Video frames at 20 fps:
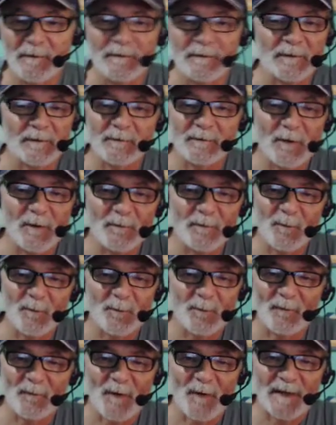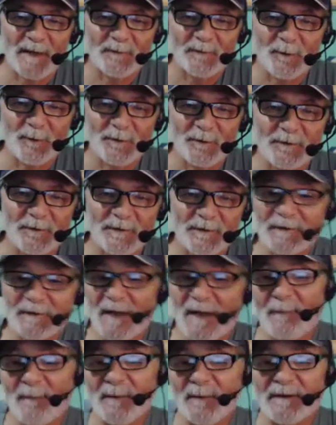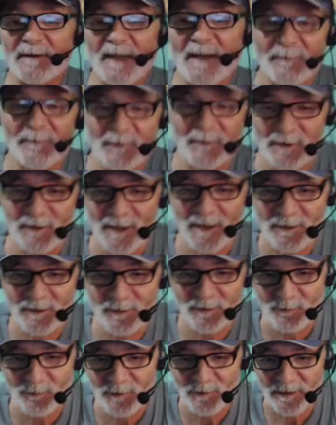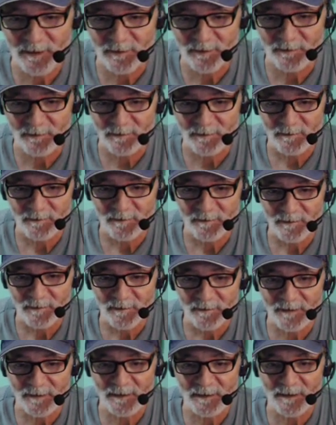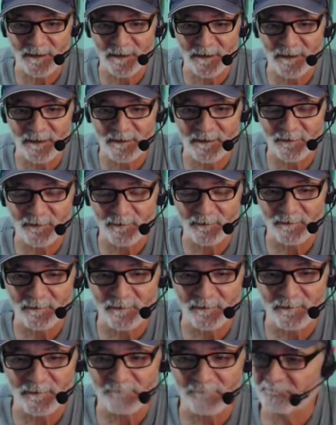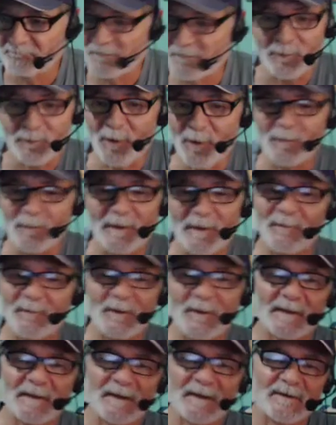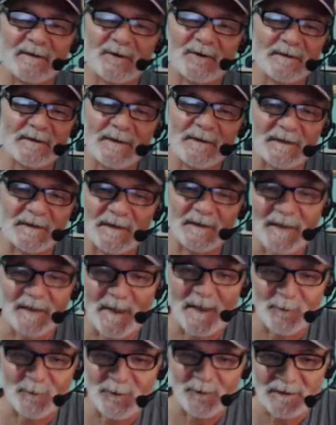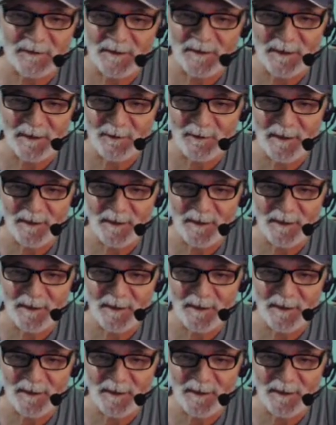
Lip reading: the Lord will provide for you. He said, how many times a day do you need to eat? The Lord will get you at least a sandwich a day. You're